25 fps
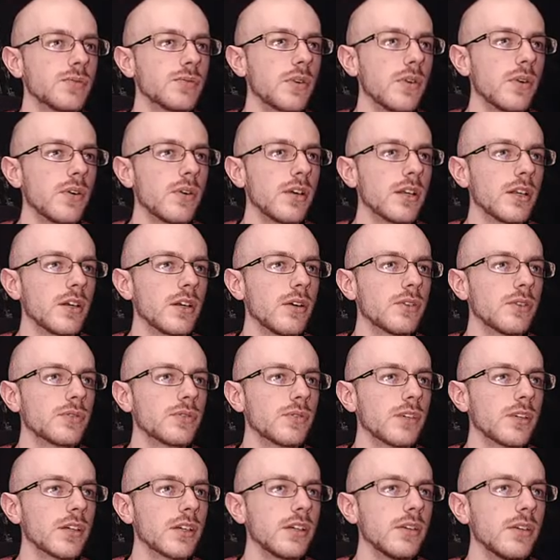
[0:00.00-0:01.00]
forward and goes
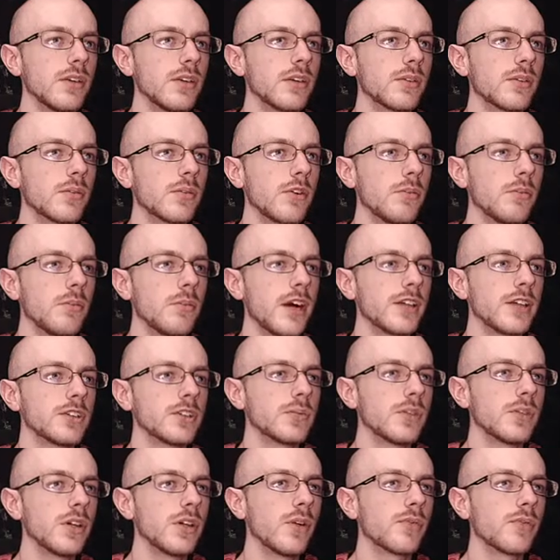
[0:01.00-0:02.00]
for the kill on the robot,
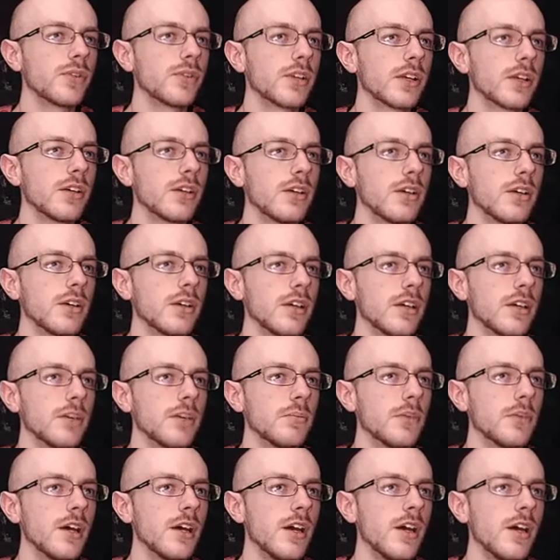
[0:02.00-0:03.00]
so we go for the kill on
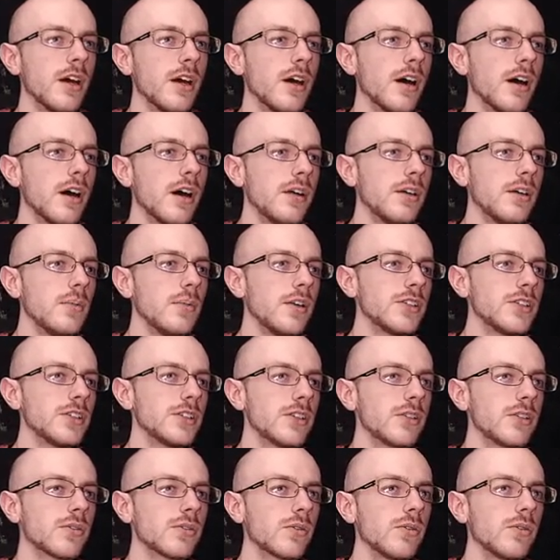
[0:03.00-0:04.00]
him. Uh, he
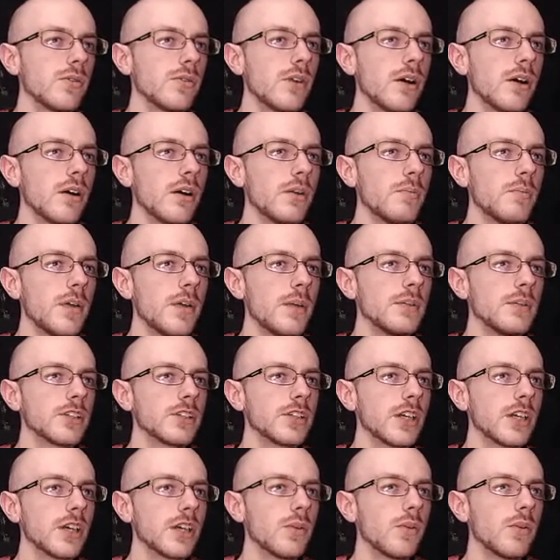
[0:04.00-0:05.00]
basically threw a baby
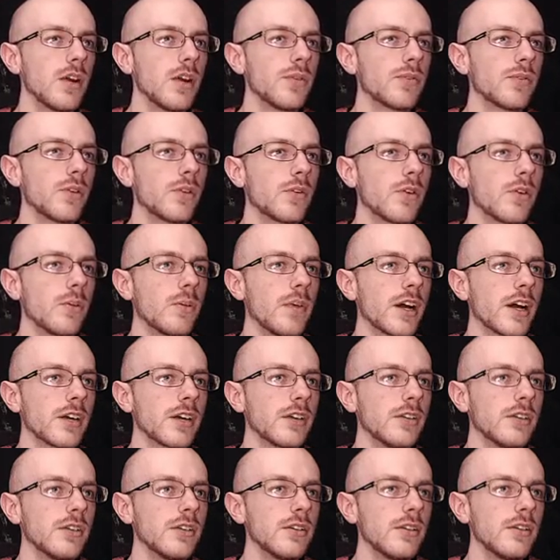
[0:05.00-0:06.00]
snake away for a robot
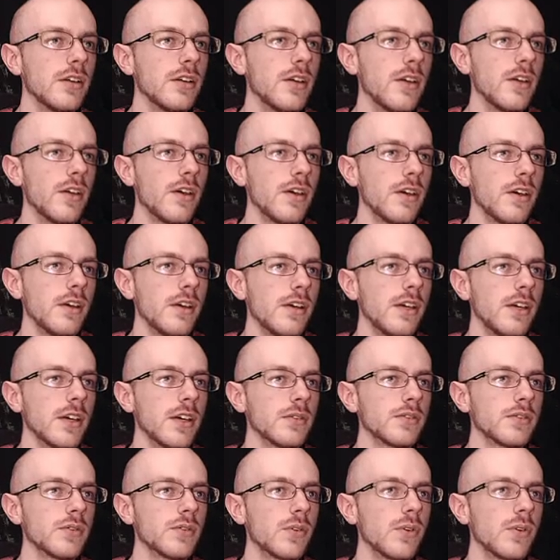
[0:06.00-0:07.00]
kill. He
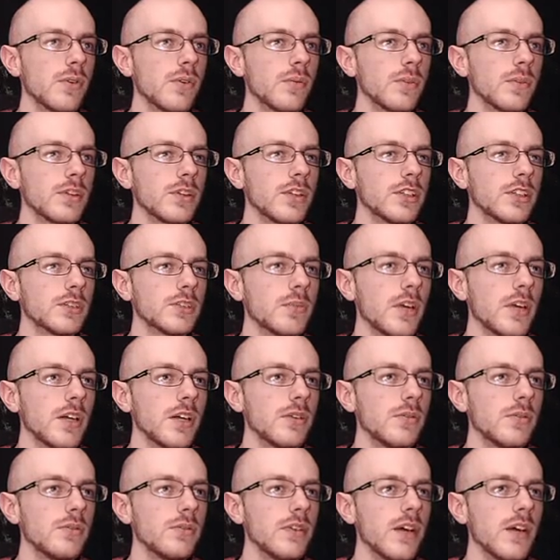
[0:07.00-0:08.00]
comes forward with this man,
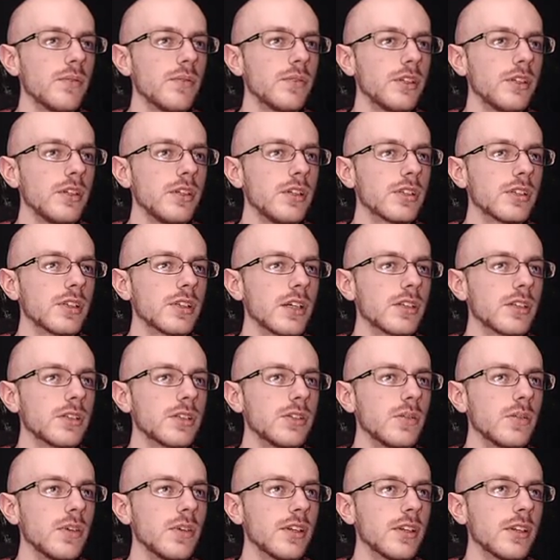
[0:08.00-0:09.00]
who definitely doesn't get to
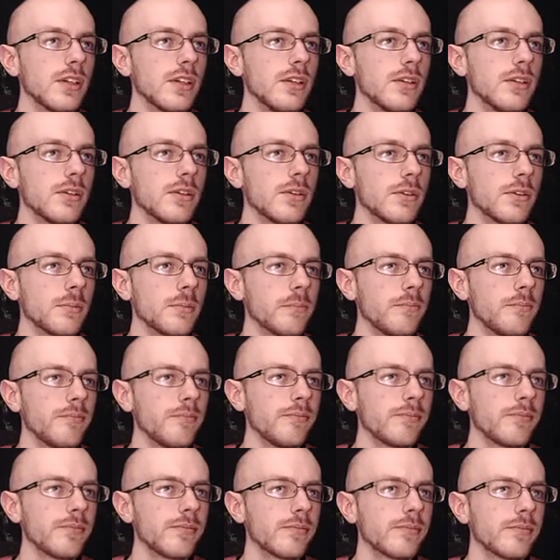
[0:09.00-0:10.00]
do anything either.
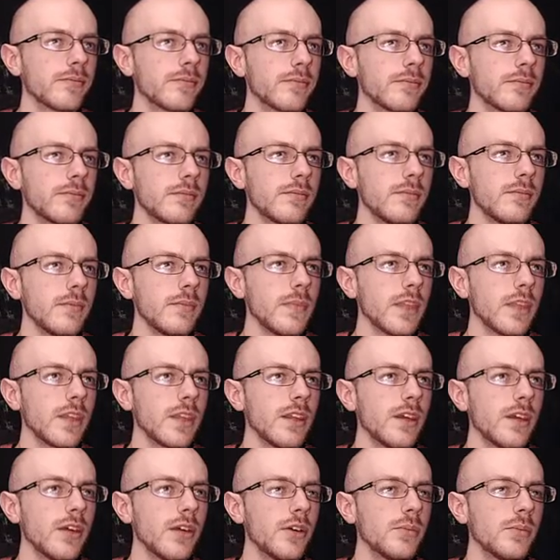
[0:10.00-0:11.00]

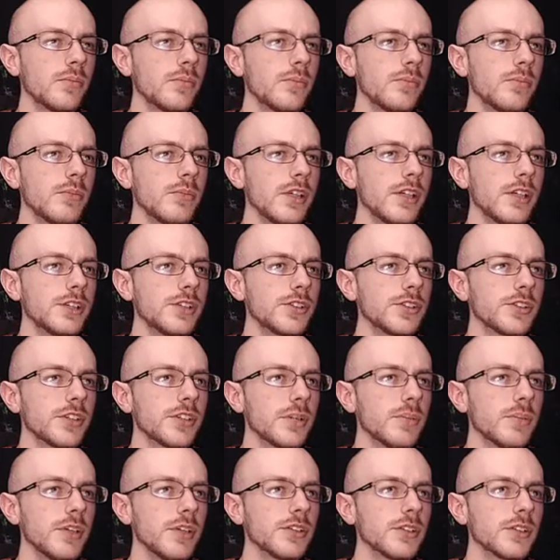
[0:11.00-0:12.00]
Um,
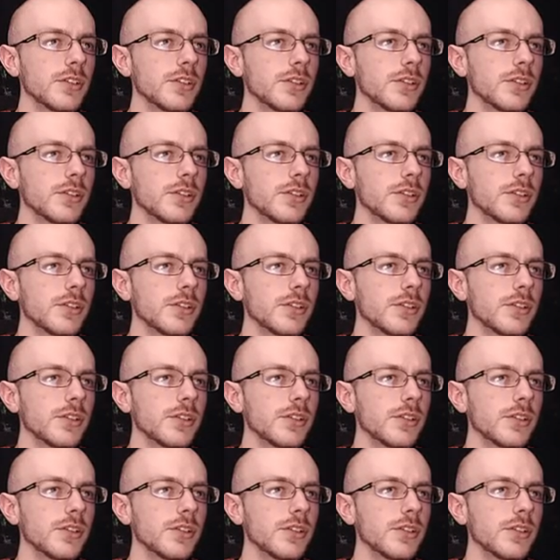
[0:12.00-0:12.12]
interesting place.